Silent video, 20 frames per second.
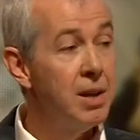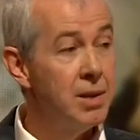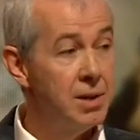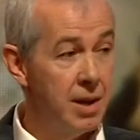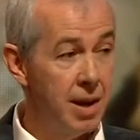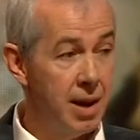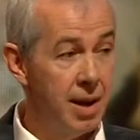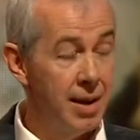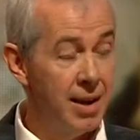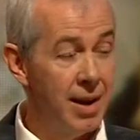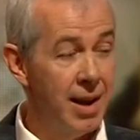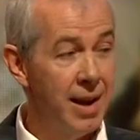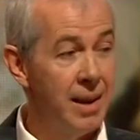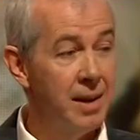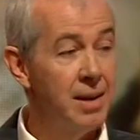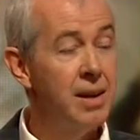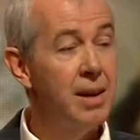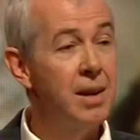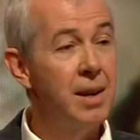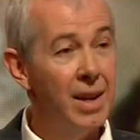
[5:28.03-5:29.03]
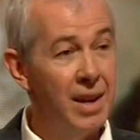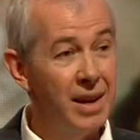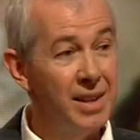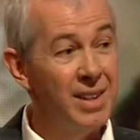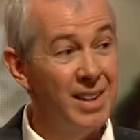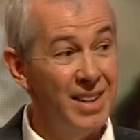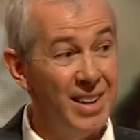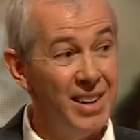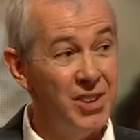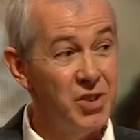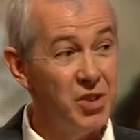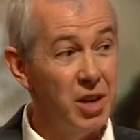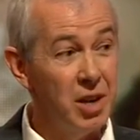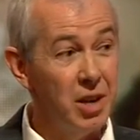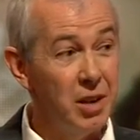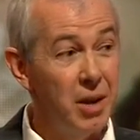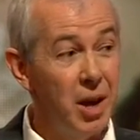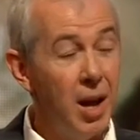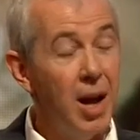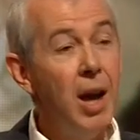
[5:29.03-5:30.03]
Thailand, Indonesia.